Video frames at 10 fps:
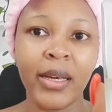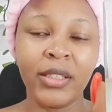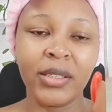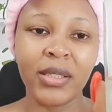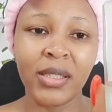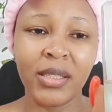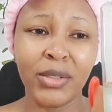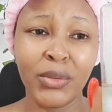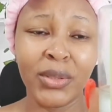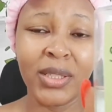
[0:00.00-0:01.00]
just started
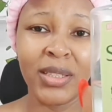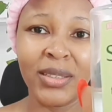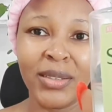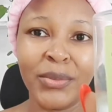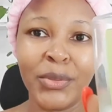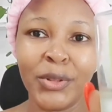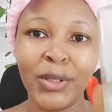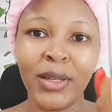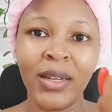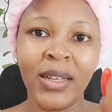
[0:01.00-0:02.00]
using this
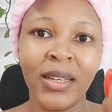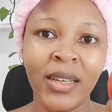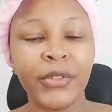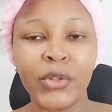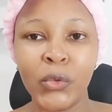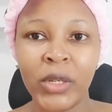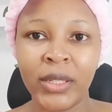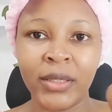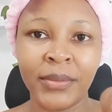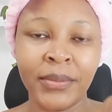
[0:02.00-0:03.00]
simple toner.